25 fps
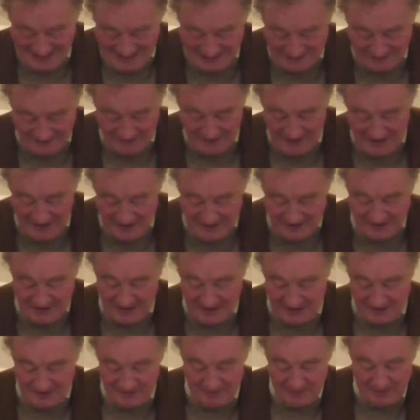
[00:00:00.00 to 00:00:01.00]
his first
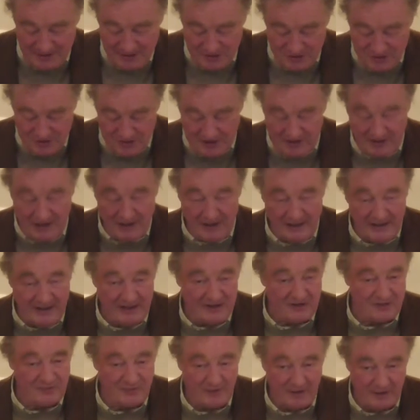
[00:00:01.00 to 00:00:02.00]
exhibition in
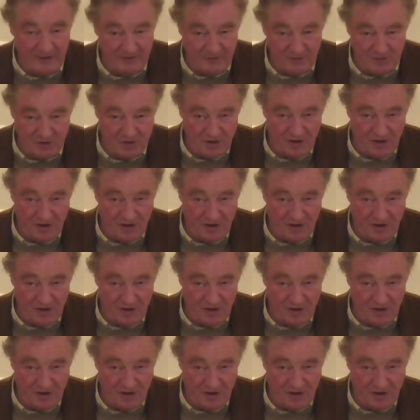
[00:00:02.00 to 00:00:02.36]
Leeds, where he